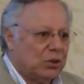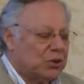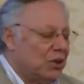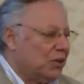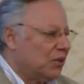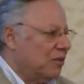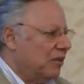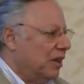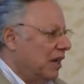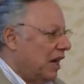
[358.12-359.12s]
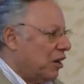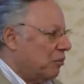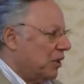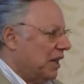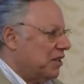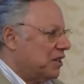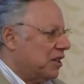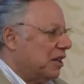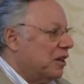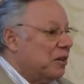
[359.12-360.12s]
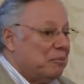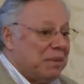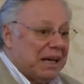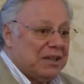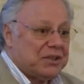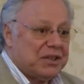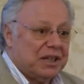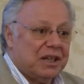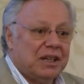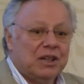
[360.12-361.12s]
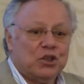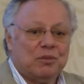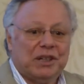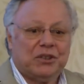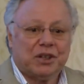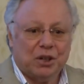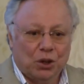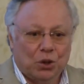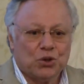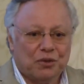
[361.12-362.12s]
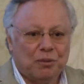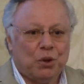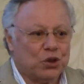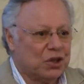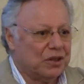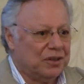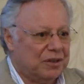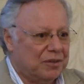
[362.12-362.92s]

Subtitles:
to certain harmonizing, balancing, geometrical laws of motion.